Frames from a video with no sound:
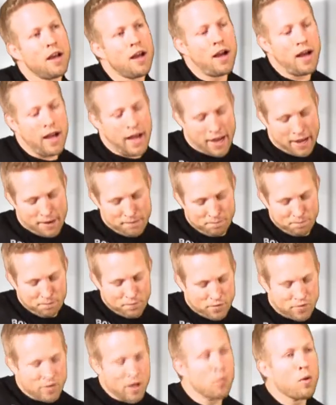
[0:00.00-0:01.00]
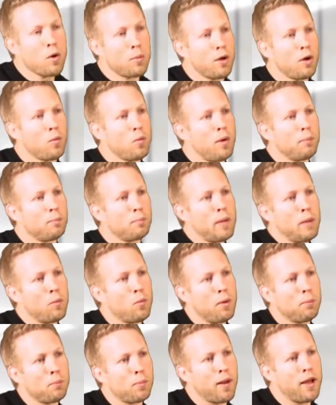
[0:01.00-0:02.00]
they will be in
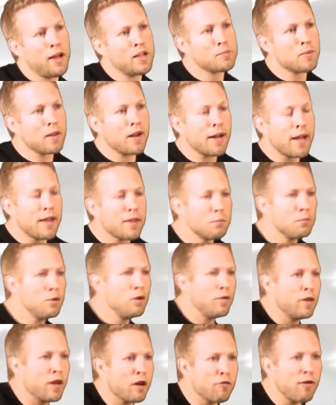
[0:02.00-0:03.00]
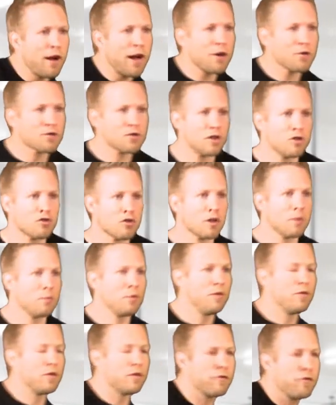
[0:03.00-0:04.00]
one place, but then I get them moving around, so you're trying to
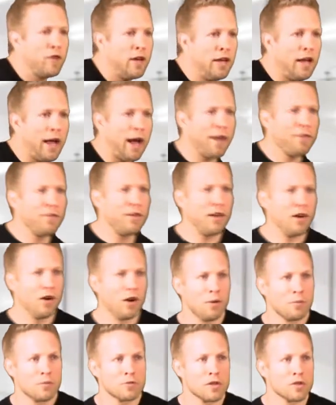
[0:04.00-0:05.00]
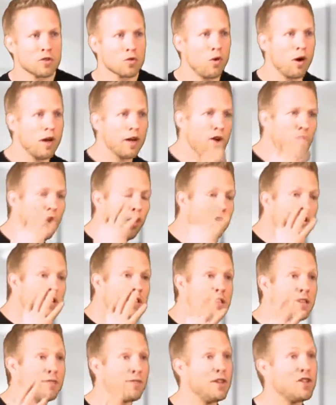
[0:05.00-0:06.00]
move the feet and the arms. So it's quite
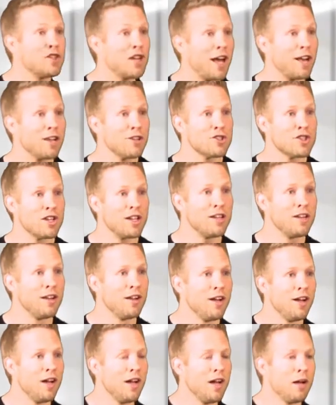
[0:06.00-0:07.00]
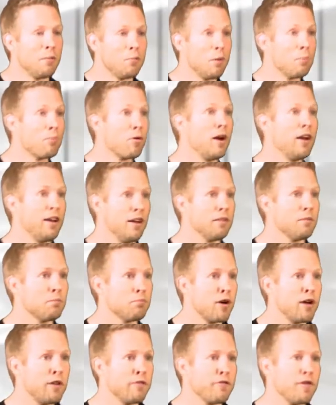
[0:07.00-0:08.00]
cognitively challenging, but
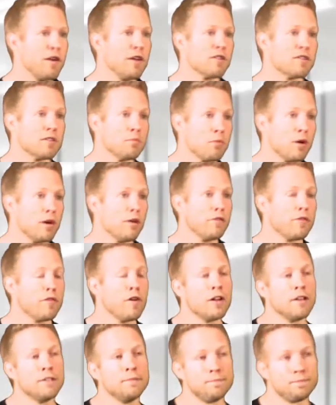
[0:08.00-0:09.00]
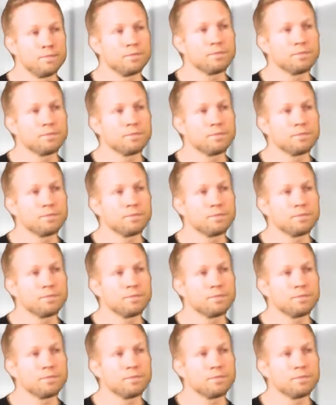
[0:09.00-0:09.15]
brilliant fitness and brilliant fun.